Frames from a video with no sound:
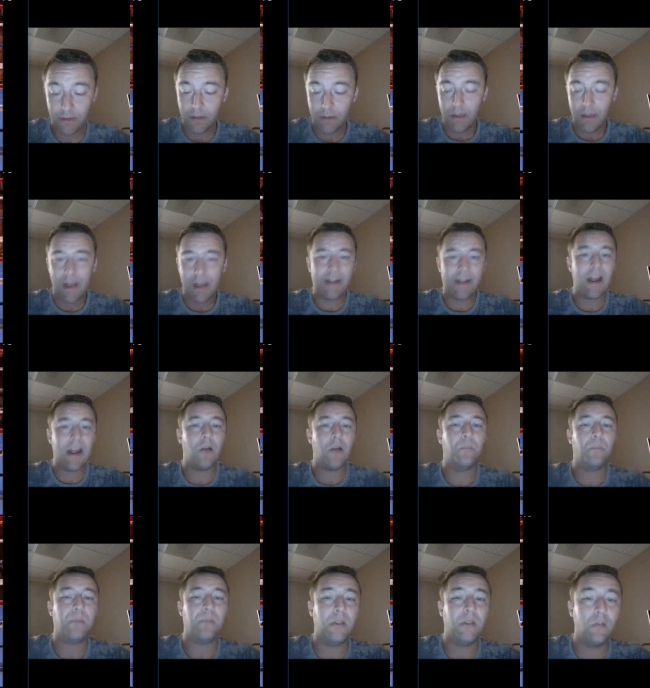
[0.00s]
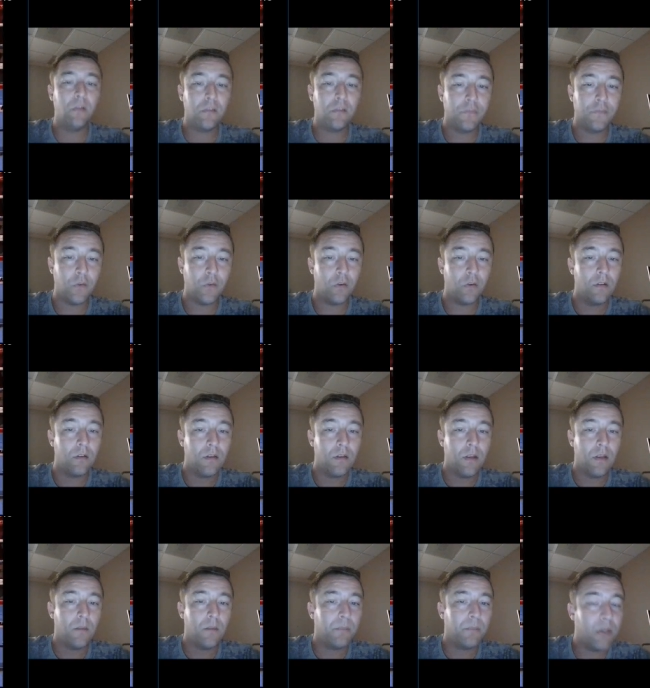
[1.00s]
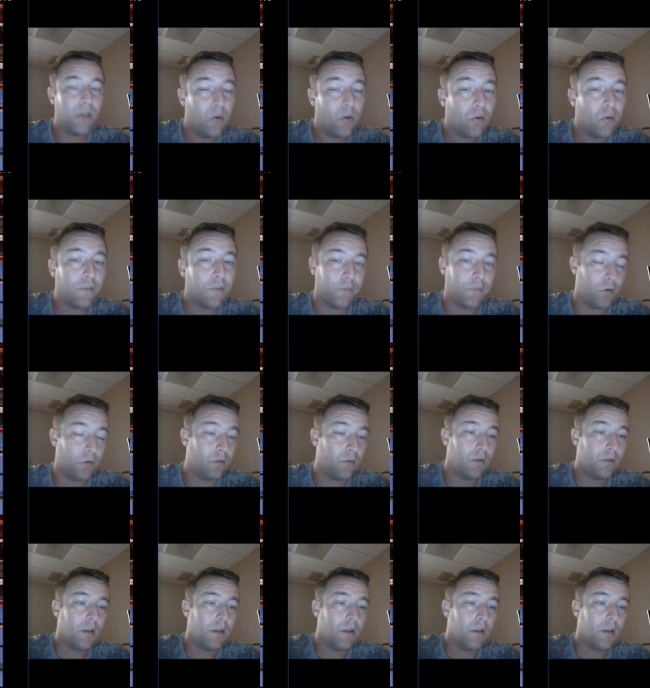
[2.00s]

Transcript: And now beautiful, beautiful.